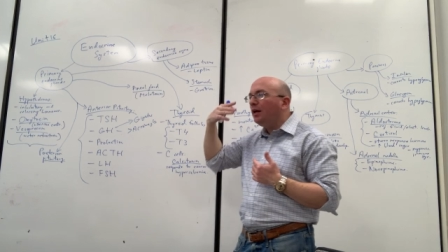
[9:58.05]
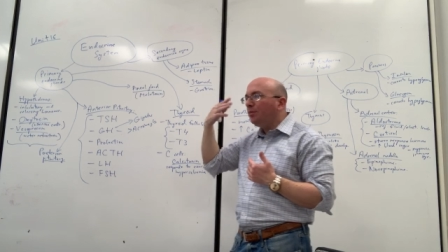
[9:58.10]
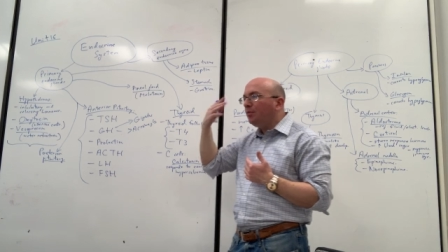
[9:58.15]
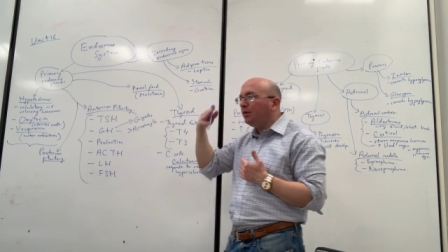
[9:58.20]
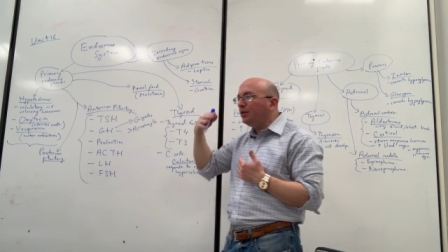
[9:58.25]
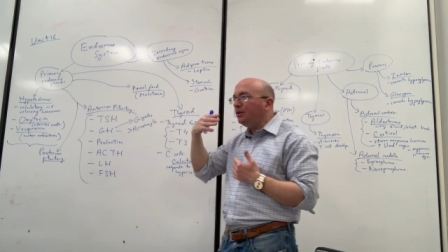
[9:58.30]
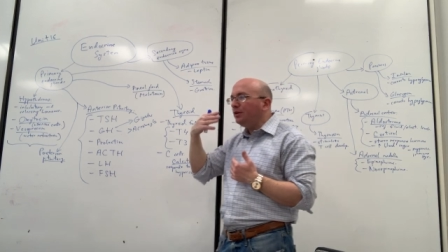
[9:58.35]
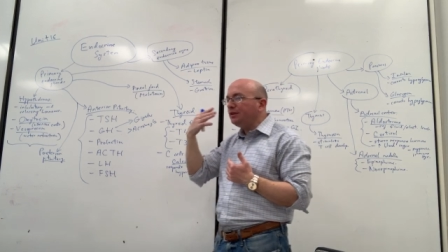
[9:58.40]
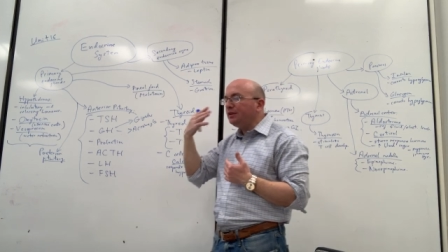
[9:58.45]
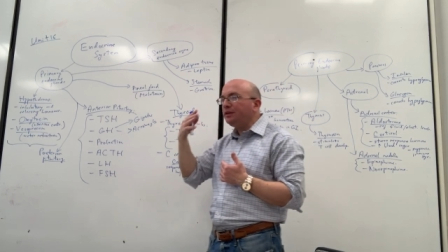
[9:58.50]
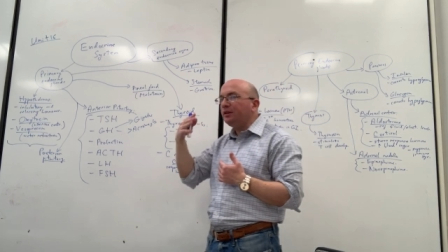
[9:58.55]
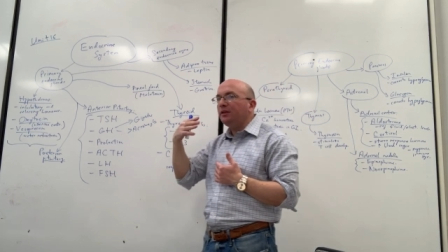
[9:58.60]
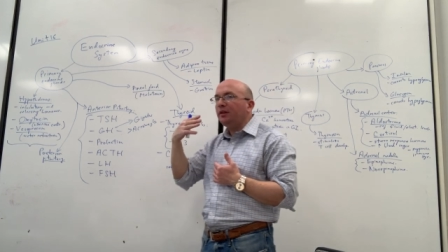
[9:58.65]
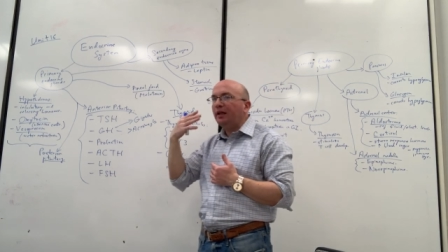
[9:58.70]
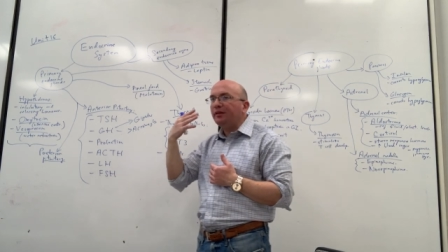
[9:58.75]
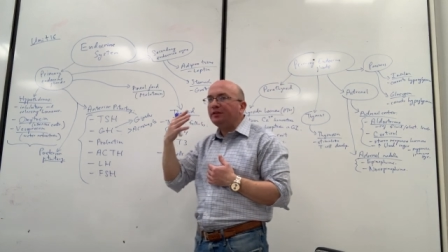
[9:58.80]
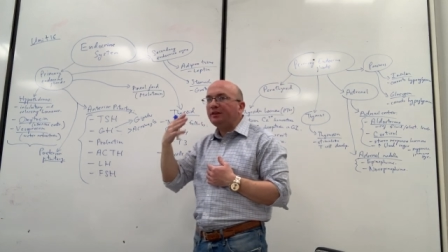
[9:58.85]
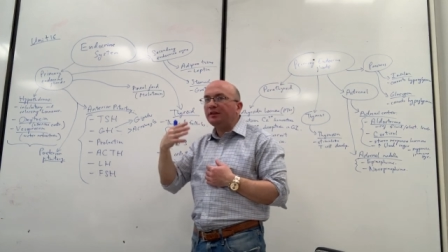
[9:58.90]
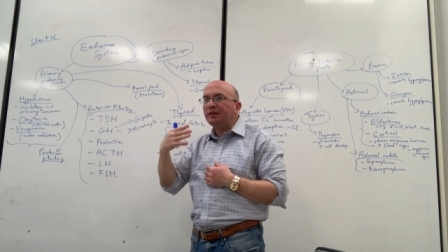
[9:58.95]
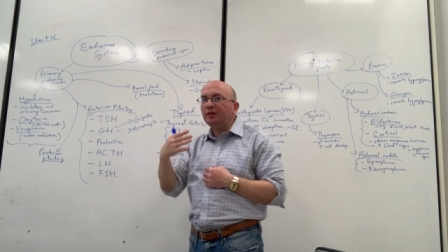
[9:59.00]
but they still
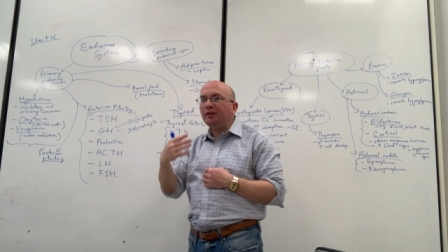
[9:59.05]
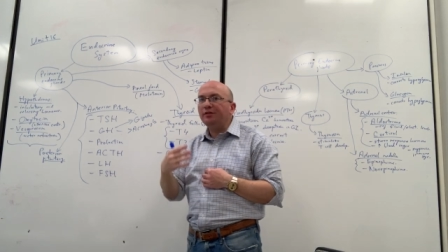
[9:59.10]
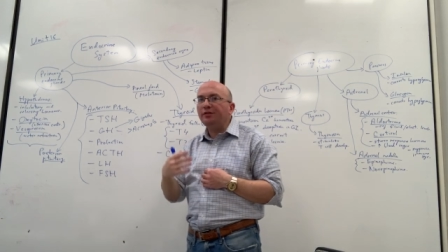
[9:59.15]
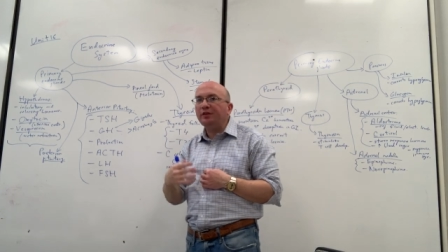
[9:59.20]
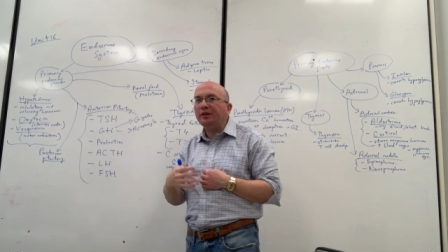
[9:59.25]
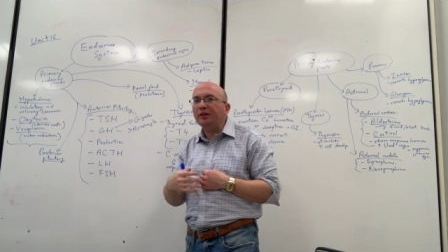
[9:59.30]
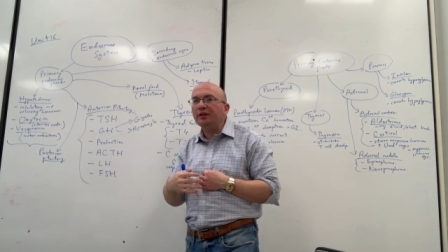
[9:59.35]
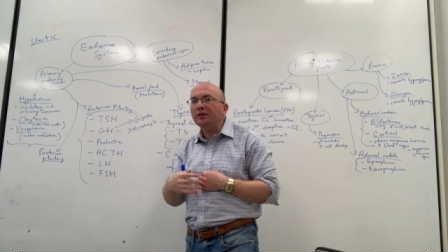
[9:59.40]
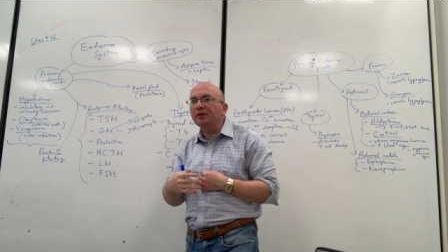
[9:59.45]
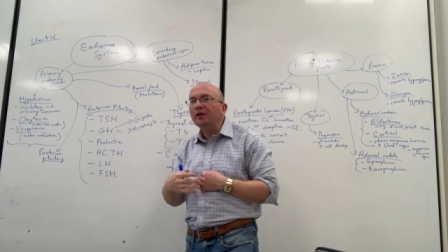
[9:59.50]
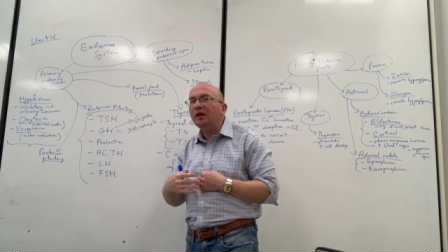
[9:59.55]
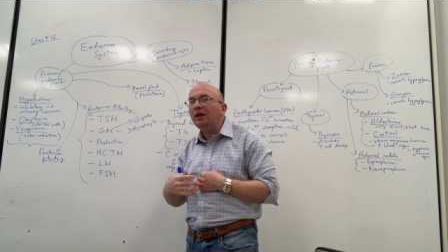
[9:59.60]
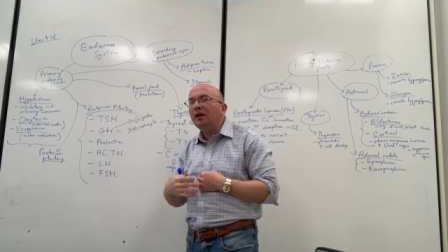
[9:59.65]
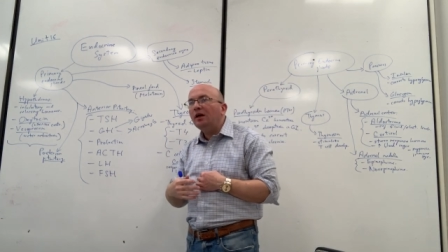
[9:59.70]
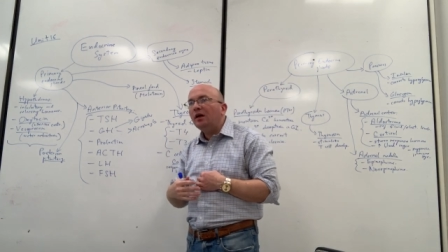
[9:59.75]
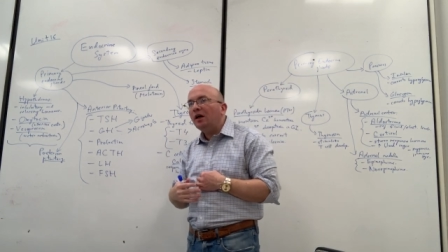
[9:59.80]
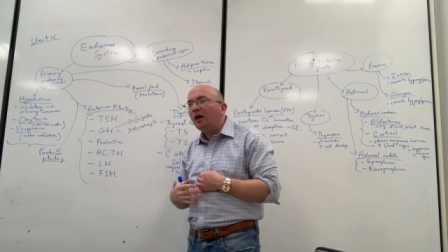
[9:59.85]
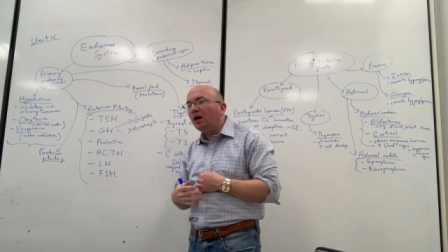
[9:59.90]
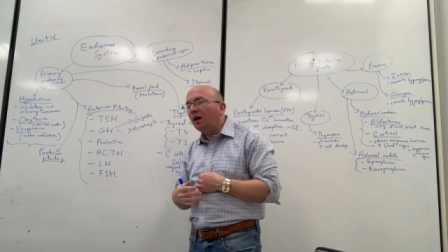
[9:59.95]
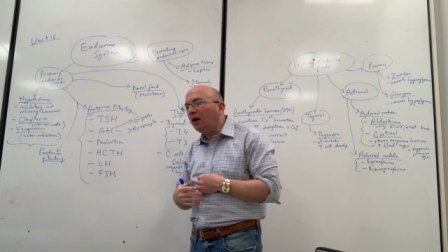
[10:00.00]
have significant
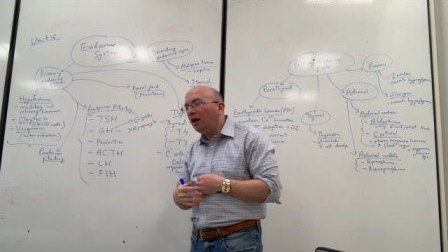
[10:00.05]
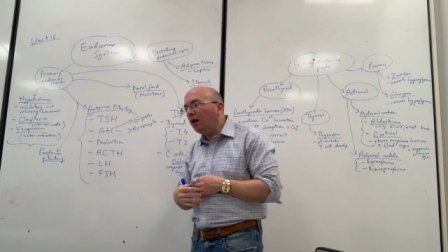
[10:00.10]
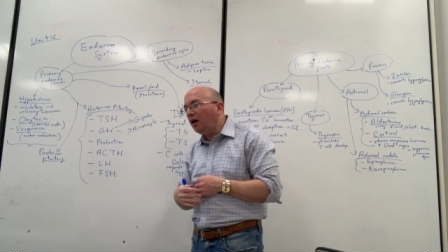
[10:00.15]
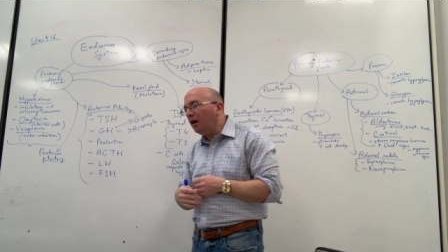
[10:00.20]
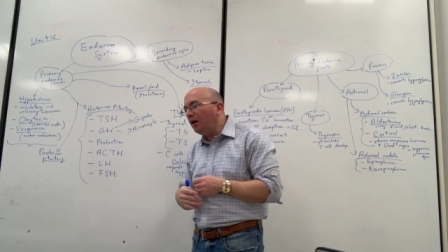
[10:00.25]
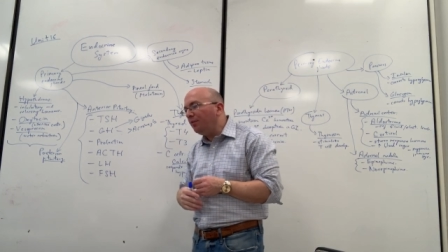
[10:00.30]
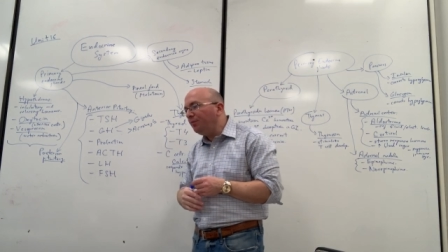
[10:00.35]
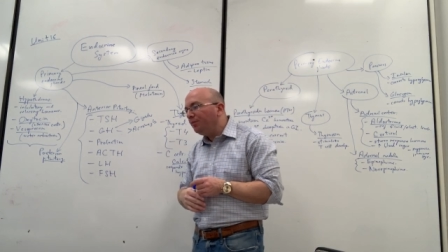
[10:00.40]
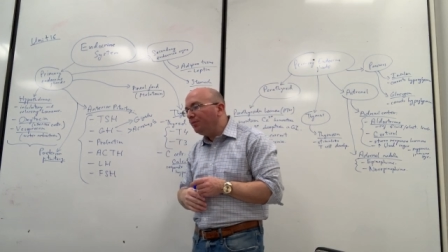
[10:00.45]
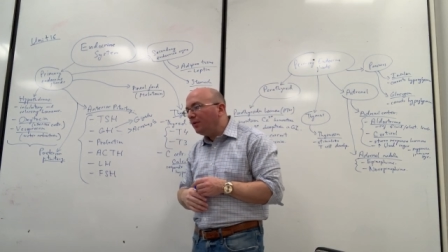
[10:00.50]
uh,